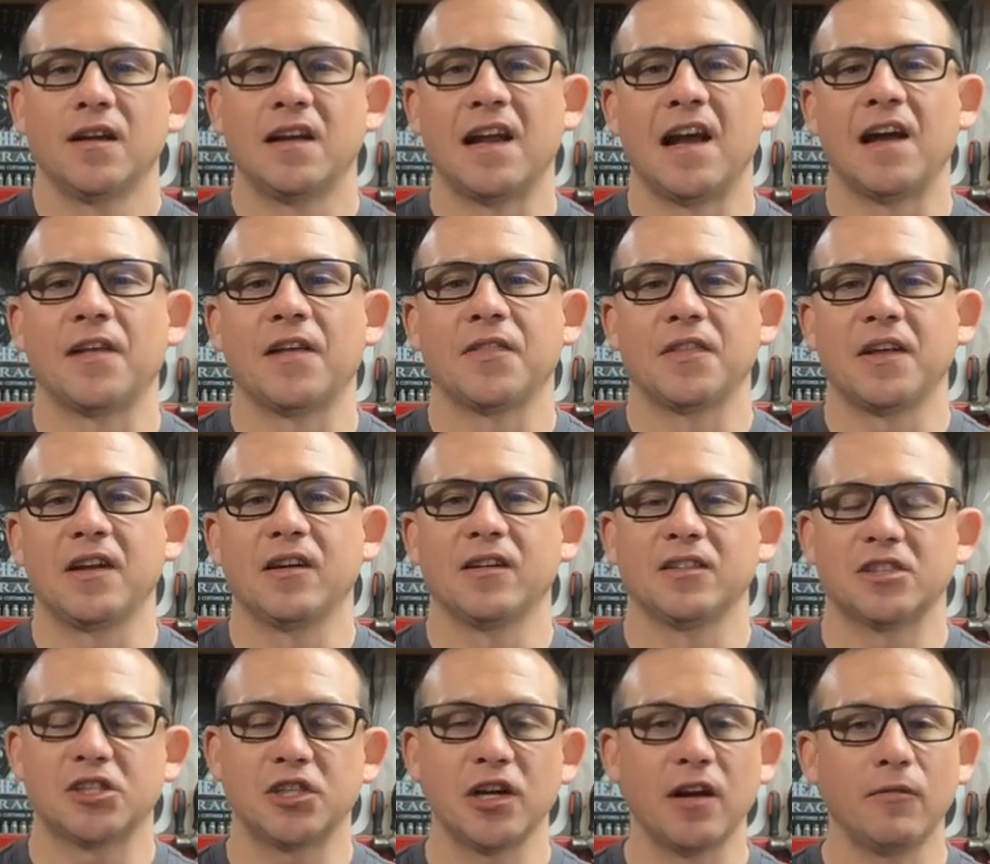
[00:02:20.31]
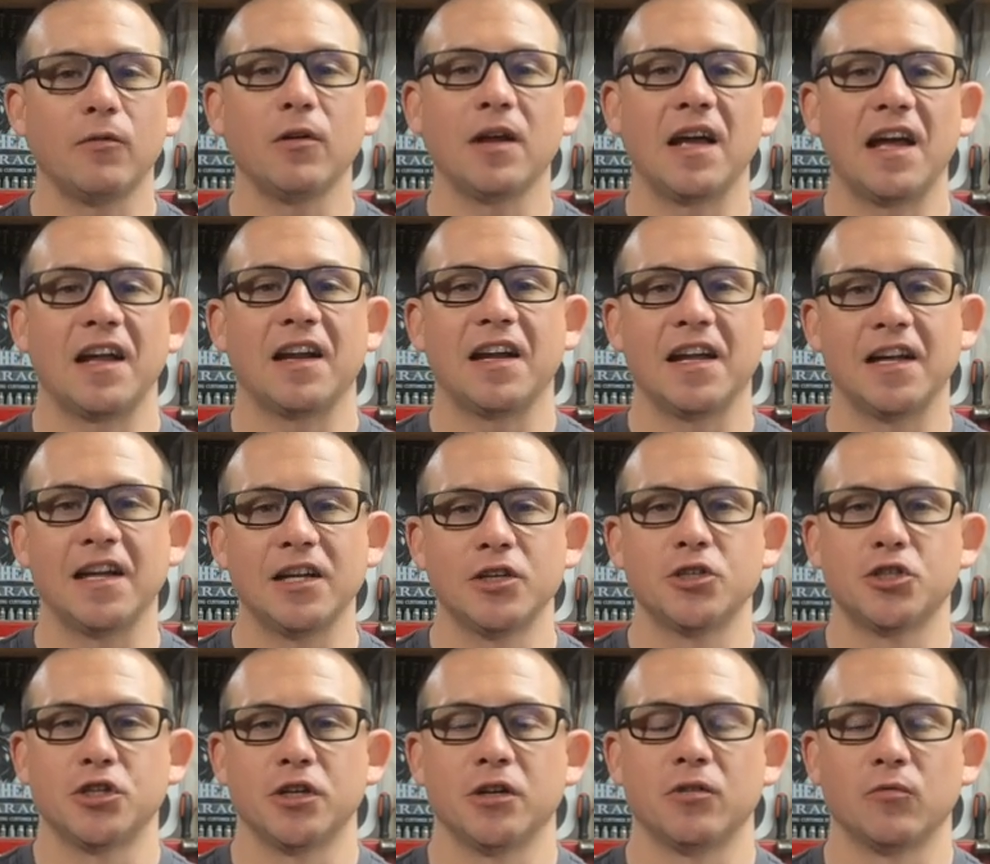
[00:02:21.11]
Now, the Shovelhead
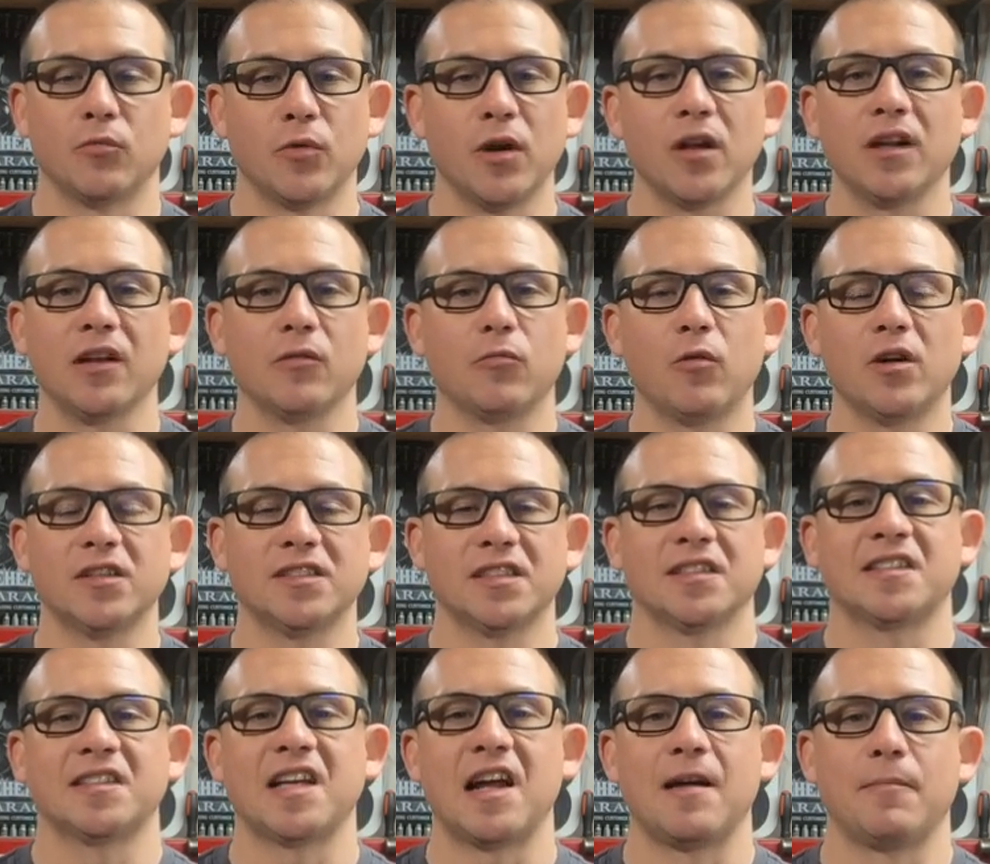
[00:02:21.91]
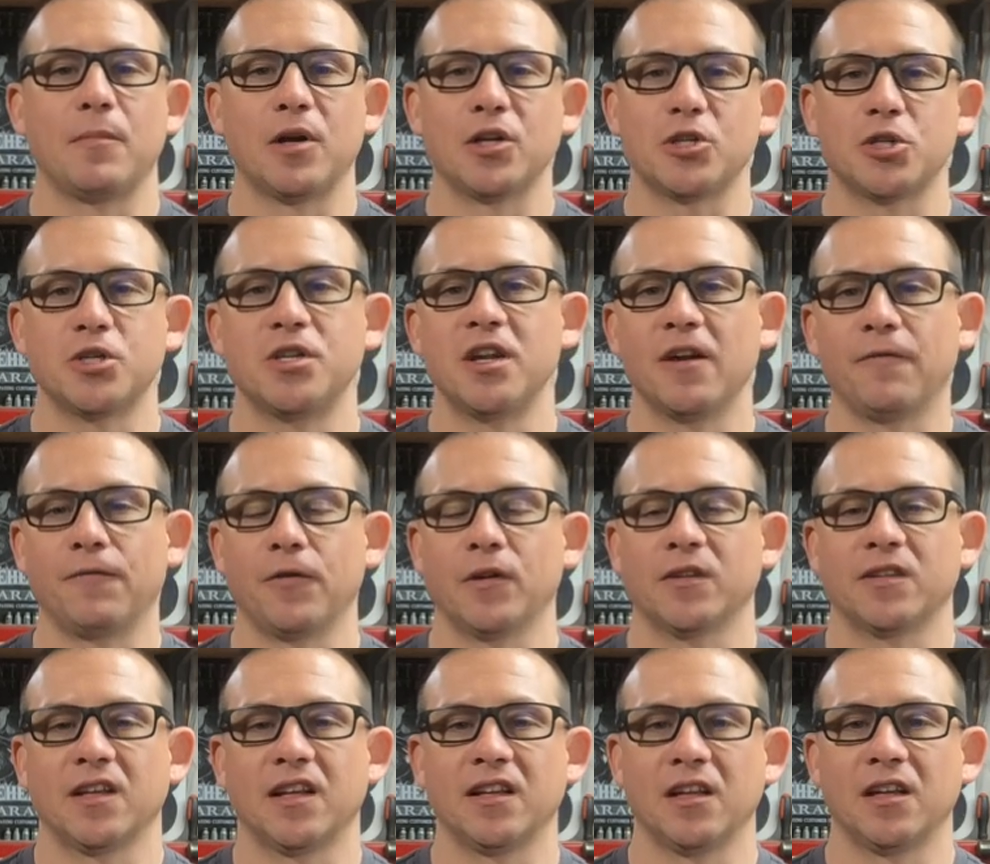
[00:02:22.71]
engine really wasn't that much
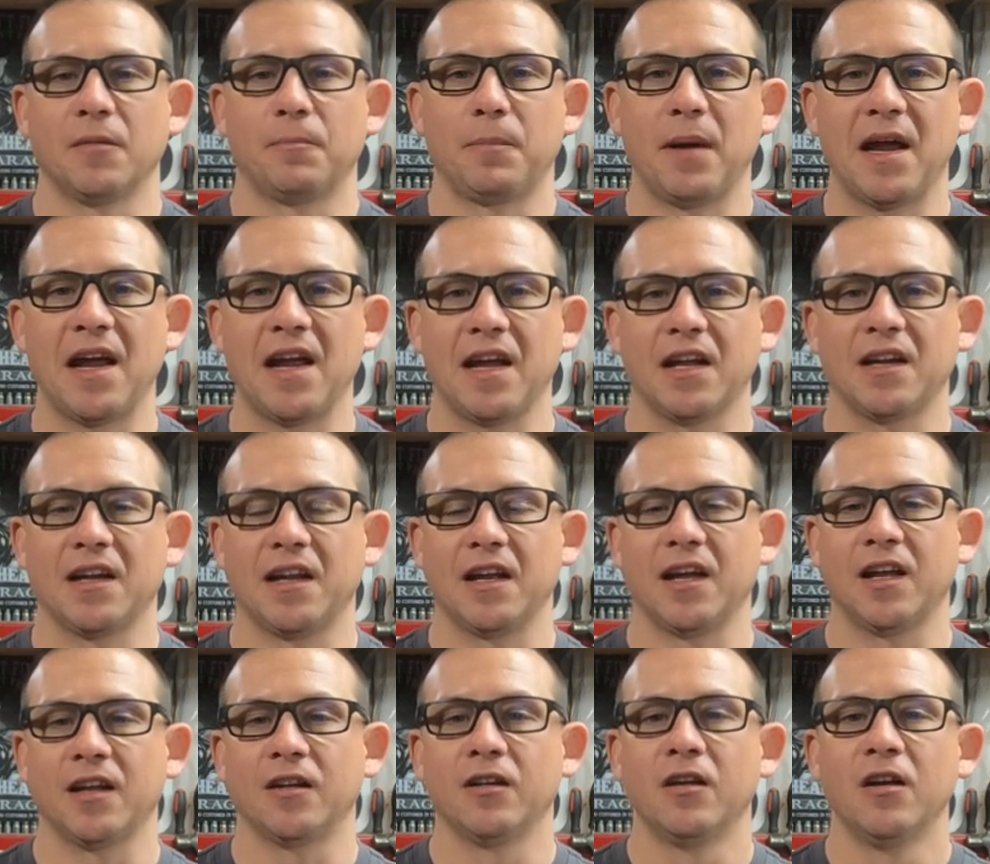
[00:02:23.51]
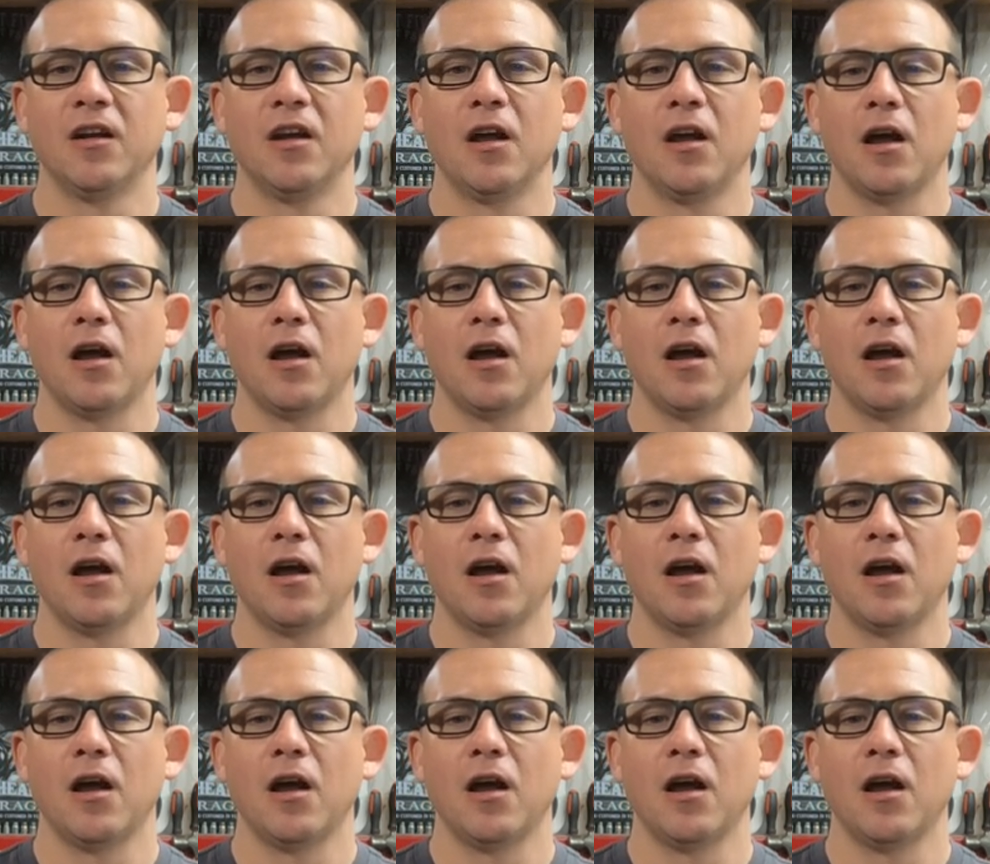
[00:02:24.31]
different than the Panhead,